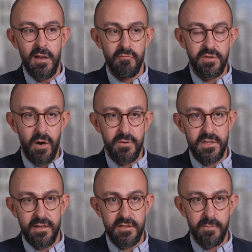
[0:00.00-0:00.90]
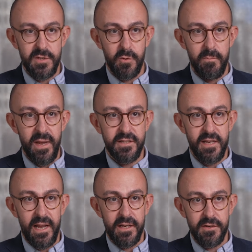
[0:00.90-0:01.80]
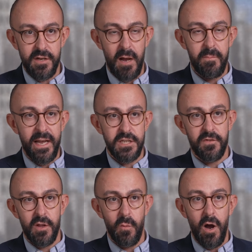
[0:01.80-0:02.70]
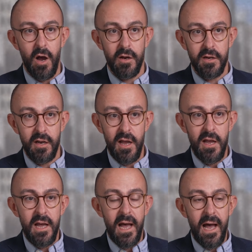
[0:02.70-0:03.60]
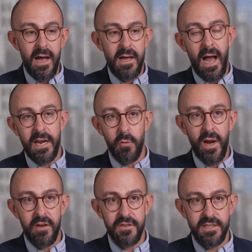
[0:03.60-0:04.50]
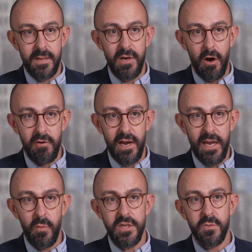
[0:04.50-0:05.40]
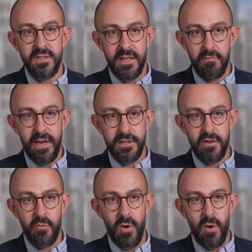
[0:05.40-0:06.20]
resulted in subsequent meetings, a pitch for the work, and a win for CBRE, which was in the region of